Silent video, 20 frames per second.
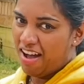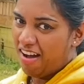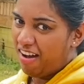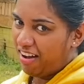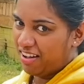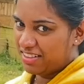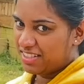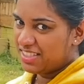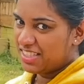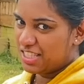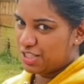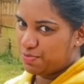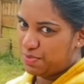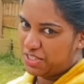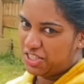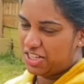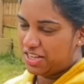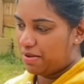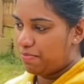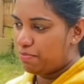I think they're
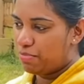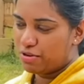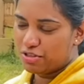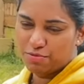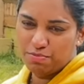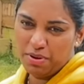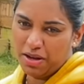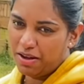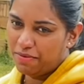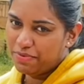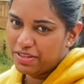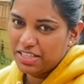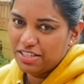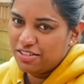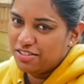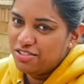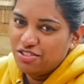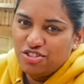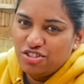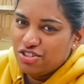special compost, but we
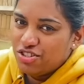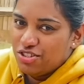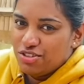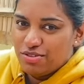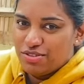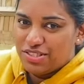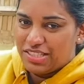can just use